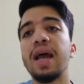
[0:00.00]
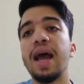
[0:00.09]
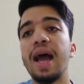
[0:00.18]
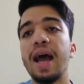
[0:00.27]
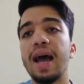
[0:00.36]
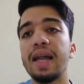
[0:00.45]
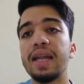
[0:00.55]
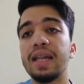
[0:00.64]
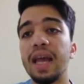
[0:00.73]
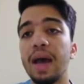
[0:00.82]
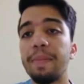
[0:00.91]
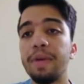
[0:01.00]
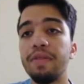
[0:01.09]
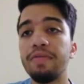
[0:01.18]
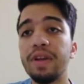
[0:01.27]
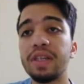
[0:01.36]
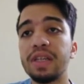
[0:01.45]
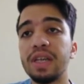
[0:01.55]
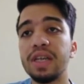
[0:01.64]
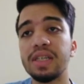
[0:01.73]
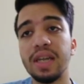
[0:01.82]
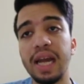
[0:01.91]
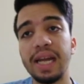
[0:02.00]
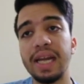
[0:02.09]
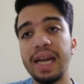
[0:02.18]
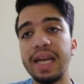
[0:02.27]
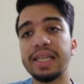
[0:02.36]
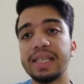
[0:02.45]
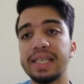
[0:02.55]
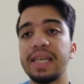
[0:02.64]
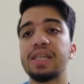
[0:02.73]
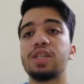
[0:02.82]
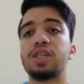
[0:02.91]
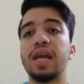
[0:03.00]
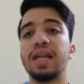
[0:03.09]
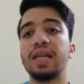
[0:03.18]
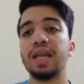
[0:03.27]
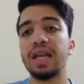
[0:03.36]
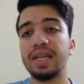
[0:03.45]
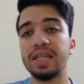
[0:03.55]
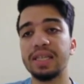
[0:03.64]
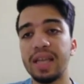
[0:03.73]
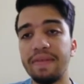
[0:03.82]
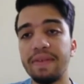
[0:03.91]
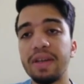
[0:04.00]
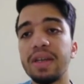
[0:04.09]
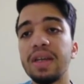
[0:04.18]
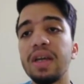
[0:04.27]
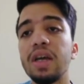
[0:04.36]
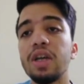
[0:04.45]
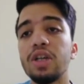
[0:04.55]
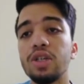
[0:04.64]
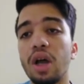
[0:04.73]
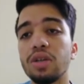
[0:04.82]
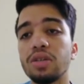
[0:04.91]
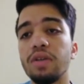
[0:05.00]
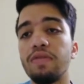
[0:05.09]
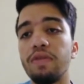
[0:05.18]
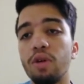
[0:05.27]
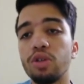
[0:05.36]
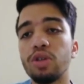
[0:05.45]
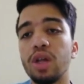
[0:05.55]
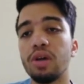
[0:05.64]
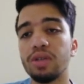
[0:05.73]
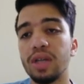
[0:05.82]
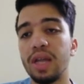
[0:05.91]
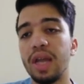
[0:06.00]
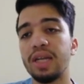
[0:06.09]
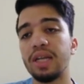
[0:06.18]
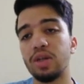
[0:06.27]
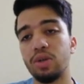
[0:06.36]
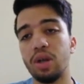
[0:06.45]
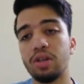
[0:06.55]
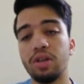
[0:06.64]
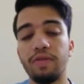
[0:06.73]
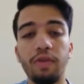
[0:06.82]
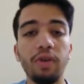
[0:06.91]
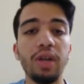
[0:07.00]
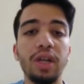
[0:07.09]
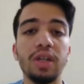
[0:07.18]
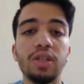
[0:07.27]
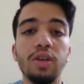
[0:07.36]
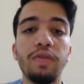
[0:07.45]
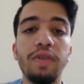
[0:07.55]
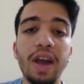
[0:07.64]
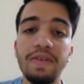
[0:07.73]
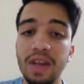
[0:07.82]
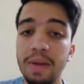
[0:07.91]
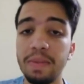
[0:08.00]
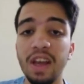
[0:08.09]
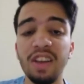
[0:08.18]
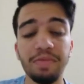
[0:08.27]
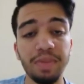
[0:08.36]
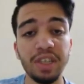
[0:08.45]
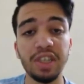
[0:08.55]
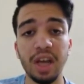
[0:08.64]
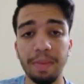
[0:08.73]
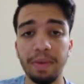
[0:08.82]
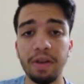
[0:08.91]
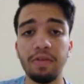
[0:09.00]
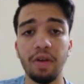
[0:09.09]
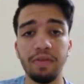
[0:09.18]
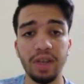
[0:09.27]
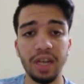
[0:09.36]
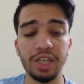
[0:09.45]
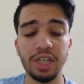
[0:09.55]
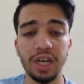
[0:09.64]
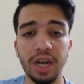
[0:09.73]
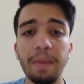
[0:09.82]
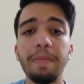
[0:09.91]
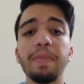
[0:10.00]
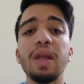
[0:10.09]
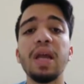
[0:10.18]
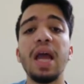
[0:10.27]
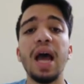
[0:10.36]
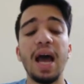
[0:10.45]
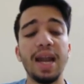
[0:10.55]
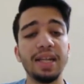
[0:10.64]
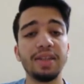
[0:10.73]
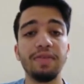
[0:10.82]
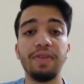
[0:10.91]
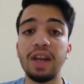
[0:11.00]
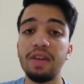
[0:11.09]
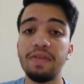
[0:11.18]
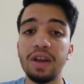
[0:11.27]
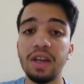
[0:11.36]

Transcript: and they have been victorious in 1986, 1997, 2004, 2008 and 2014. So 5 times they have been champion of the Asia Cup, and it's a very